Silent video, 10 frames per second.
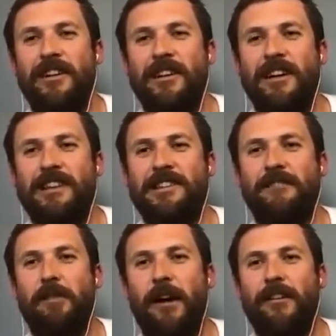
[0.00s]

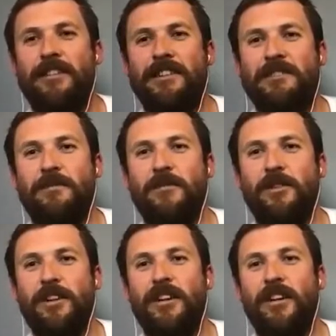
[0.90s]
SF barrier test
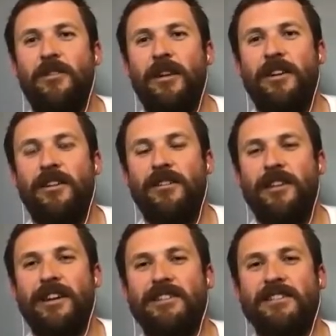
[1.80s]
before you go away on
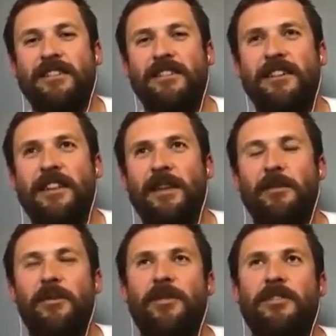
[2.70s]
holidays. So that
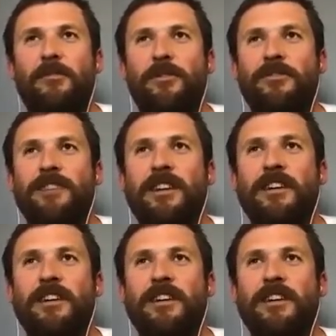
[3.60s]
was always amusing.